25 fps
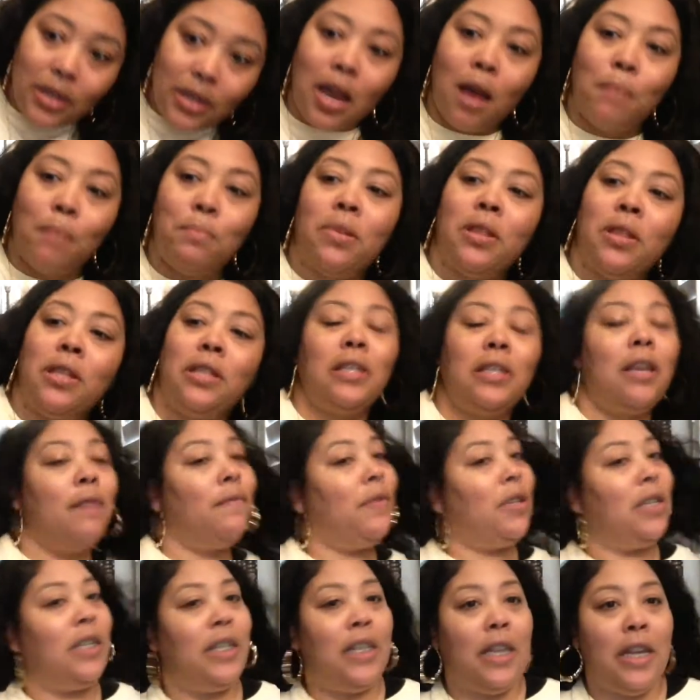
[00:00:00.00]
top of the
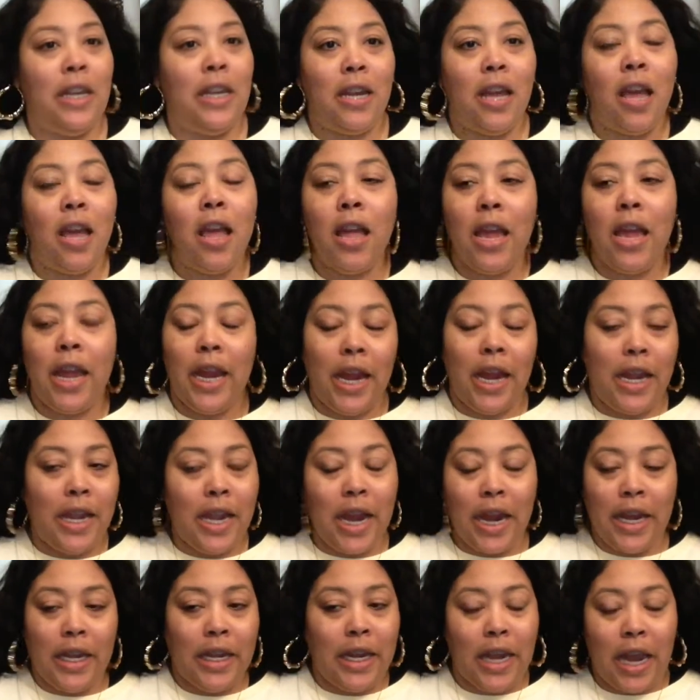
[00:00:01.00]

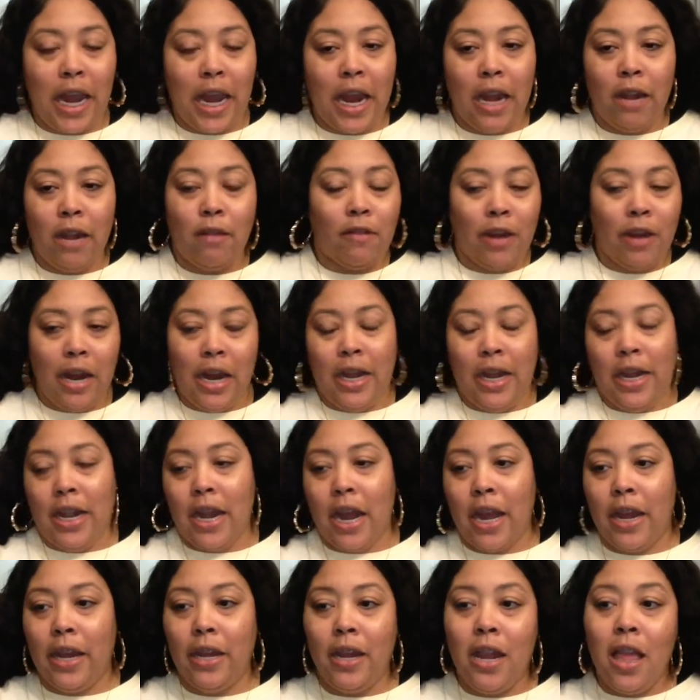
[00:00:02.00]
$17.98 or
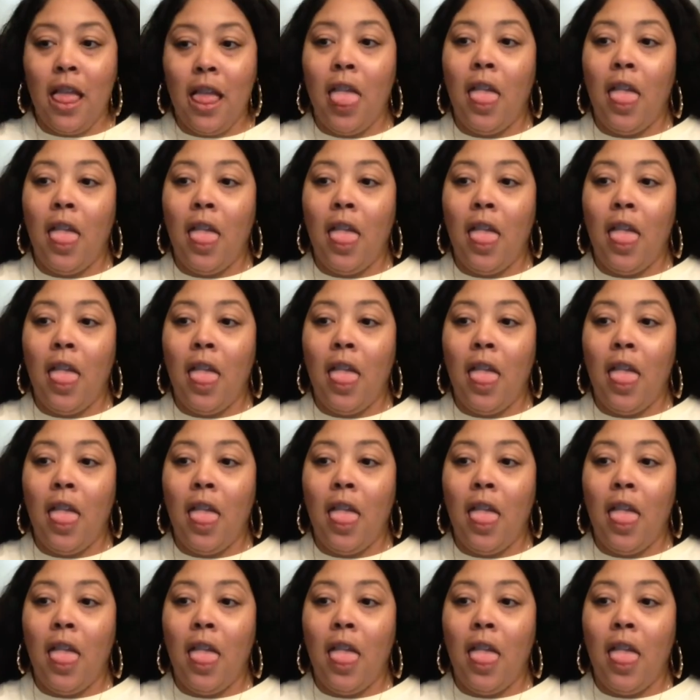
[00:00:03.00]
$89,